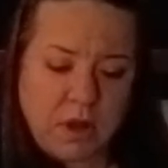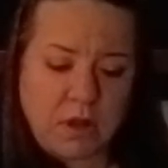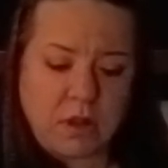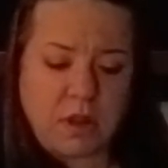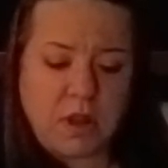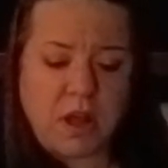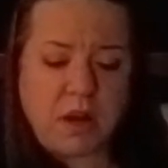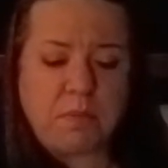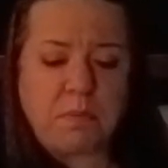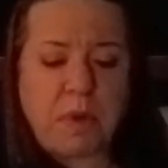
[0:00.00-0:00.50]

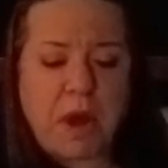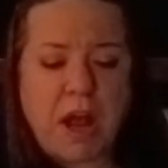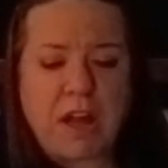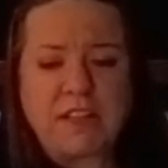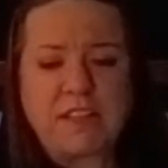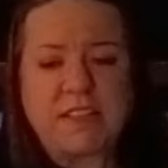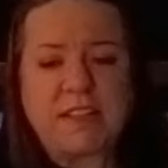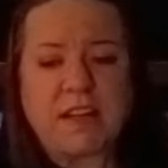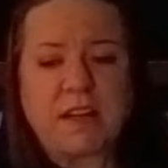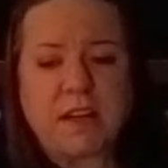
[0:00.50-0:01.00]
A lot of
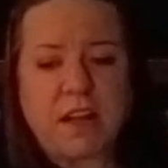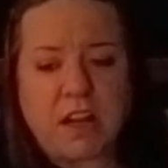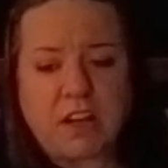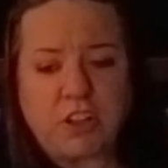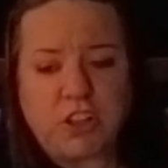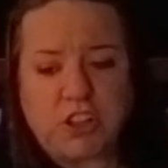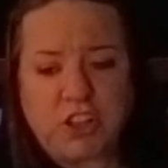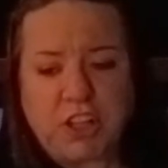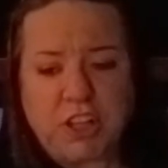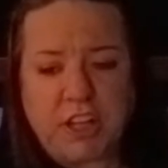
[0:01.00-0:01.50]
Piscean
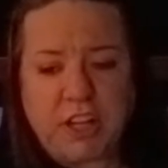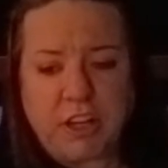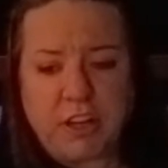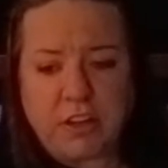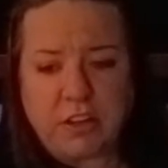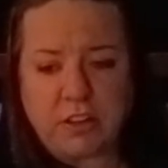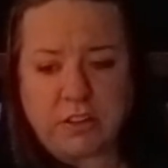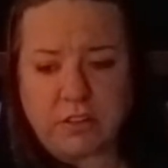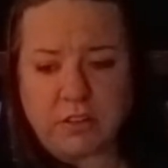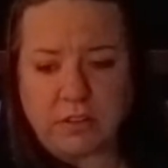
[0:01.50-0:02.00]
energy
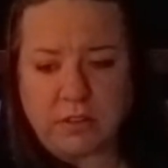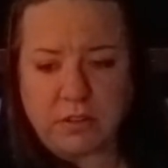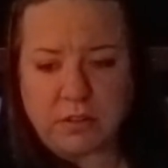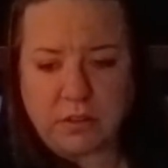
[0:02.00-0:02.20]
here.